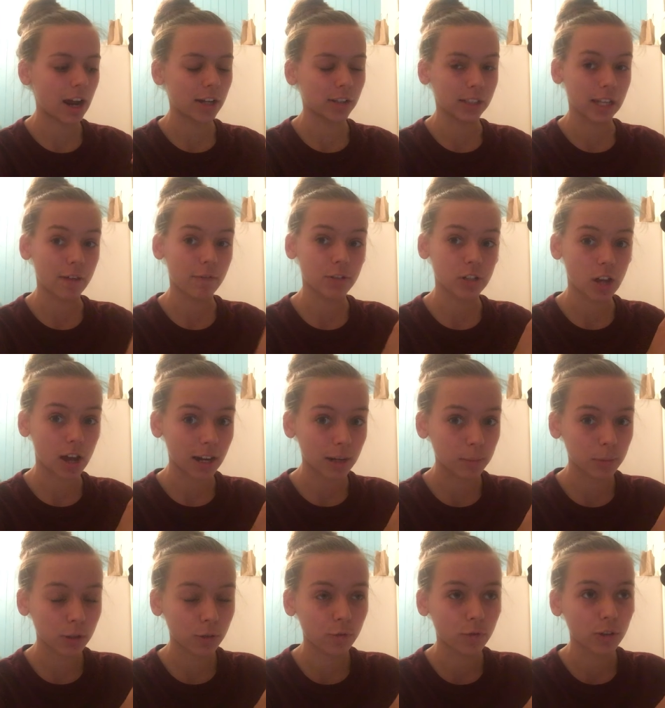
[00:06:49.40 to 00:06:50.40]
I only have a tiny
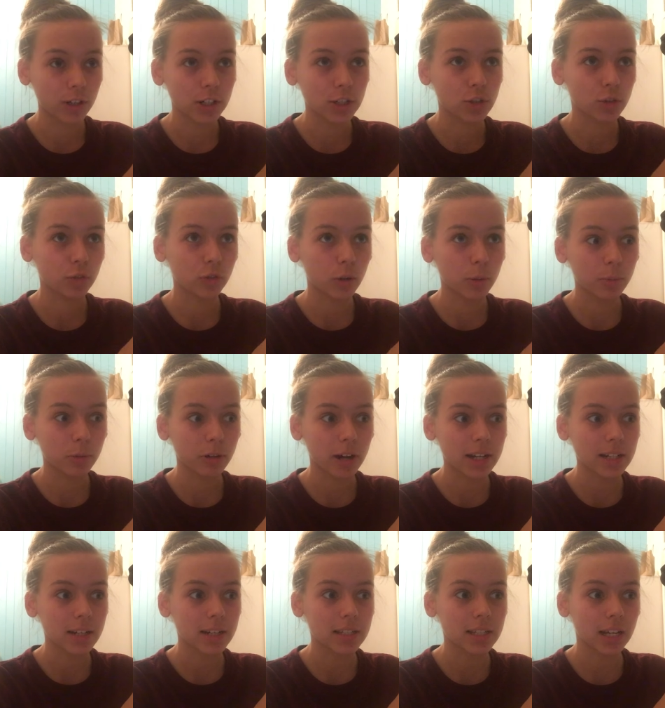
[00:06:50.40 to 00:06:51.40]
bit of footage from the
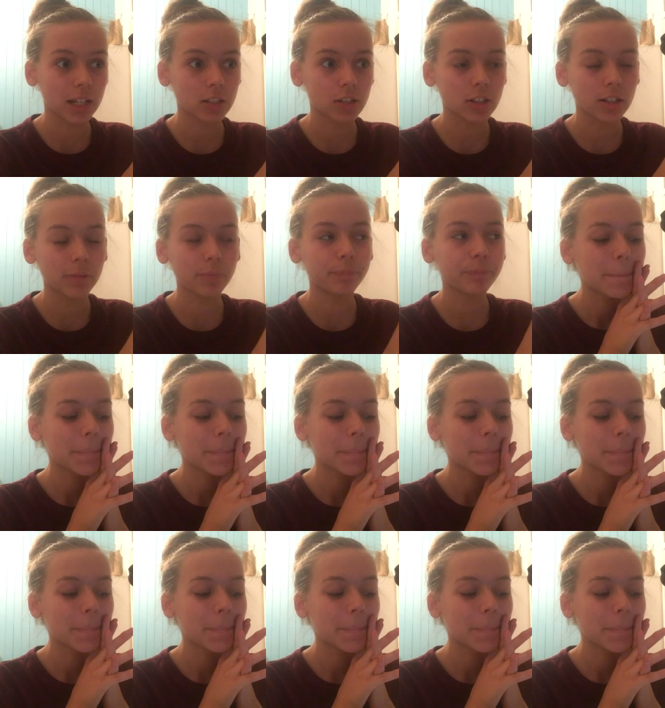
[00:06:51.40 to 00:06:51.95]
rat dissection.